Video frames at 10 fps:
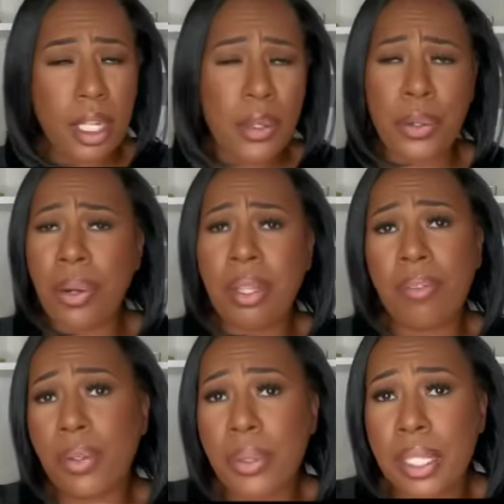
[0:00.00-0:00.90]
nor the
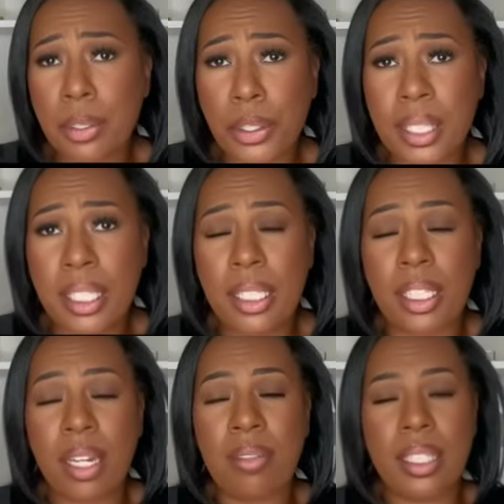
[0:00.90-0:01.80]
Food and Nutrition
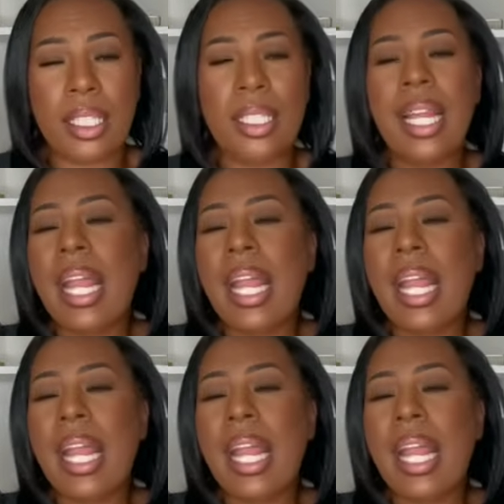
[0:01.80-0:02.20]
Services,